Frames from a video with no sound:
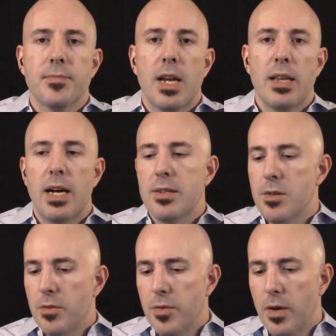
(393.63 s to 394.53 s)
Lots
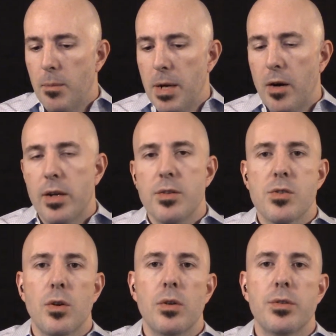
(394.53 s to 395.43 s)
of American
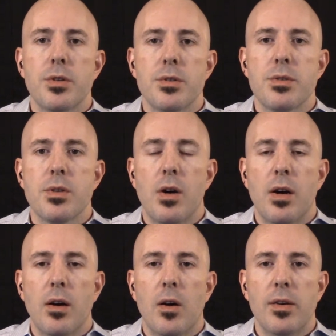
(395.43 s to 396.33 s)
soldiers
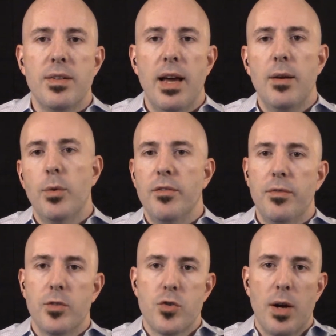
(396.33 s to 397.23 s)
are dead. We've
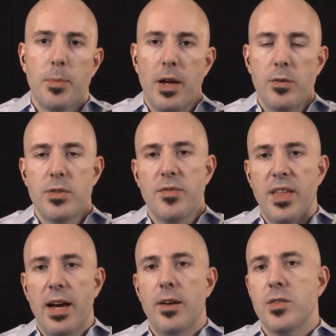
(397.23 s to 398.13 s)
dropped hundreds of
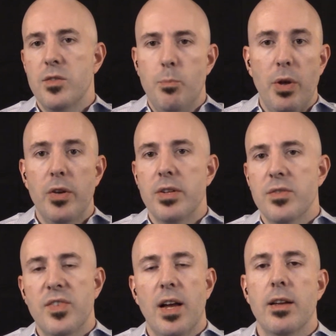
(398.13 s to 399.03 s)
thousands, billions
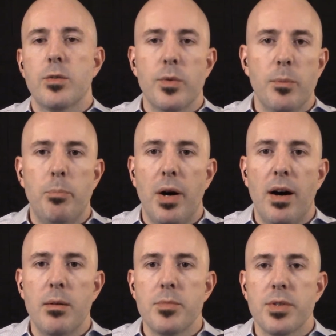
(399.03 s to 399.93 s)
of dollars worth of
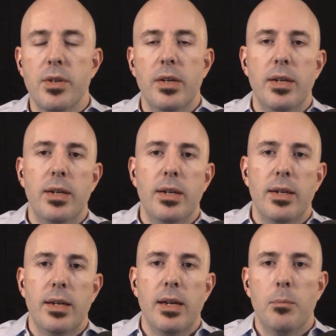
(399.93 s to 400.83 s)
bombs
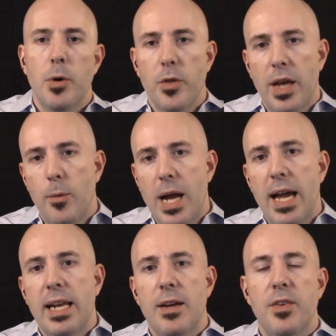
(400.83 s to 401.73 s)
in both
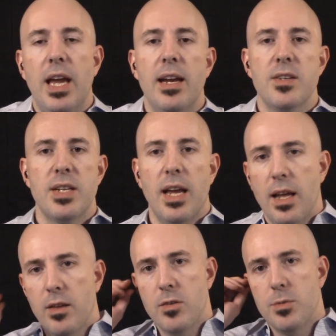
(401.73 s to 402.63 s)
Iraq and
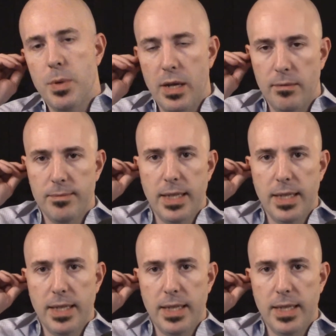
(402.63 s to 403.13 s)
Afghanistan. There's been